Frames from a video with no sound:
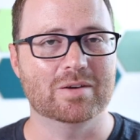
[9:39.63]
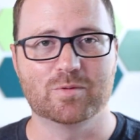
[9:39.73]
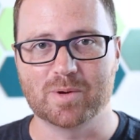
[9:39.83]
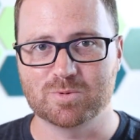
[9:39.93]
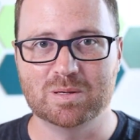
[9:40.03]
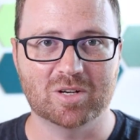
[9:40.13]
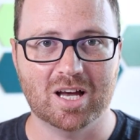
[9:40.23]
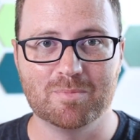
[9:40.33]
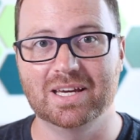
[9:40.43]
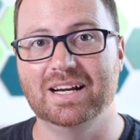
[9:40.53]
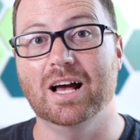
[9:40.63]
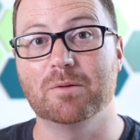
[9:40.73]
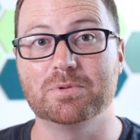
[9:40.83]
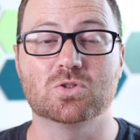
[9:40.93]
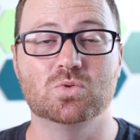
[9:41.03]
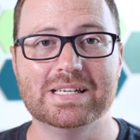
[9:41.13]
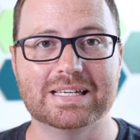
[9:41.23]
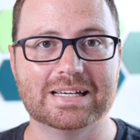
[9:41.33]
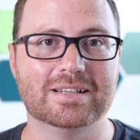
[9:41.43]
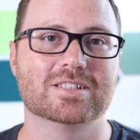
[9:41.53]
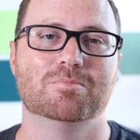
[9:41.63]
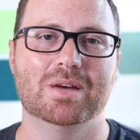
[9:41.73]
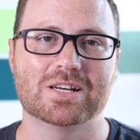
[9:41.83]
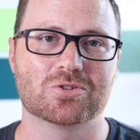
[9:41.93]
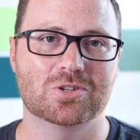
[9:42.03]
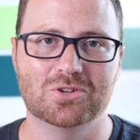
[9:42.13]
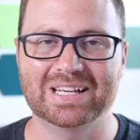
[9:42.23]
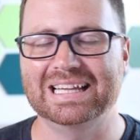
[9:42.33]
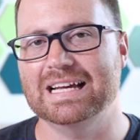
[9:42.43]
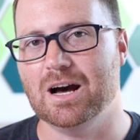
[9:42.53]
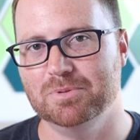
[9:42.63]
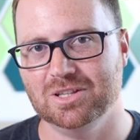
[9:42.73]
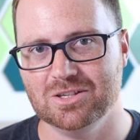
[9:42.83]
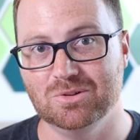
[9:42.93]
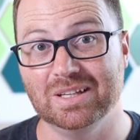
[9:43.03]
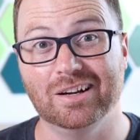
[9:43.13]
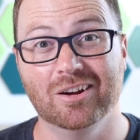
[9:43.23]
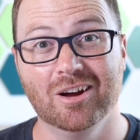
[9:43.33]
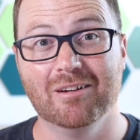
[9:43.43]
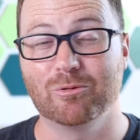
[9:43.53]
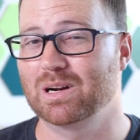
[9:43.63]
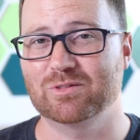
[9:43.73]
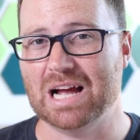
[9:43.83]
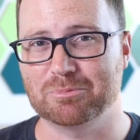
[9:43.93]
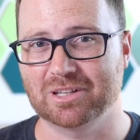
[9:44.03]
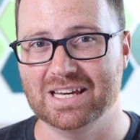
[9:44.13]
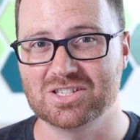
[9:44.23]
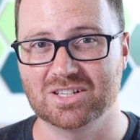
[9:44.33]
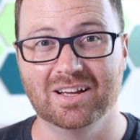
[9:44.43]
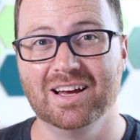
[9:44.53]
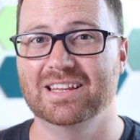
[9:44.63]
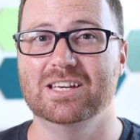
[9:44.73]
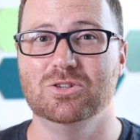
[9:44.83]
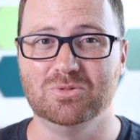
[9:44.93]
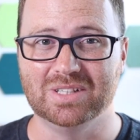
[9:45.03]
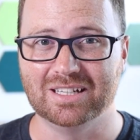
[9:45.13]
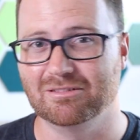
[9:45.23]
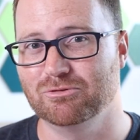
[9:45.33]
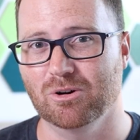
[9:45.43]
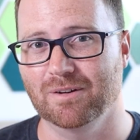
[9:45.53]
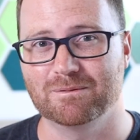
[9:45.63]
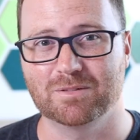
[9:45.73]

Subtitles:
you'll have a bunch of people come in and help you tweak it to make sure that you're getting the output that you need for whatever application that you need it for.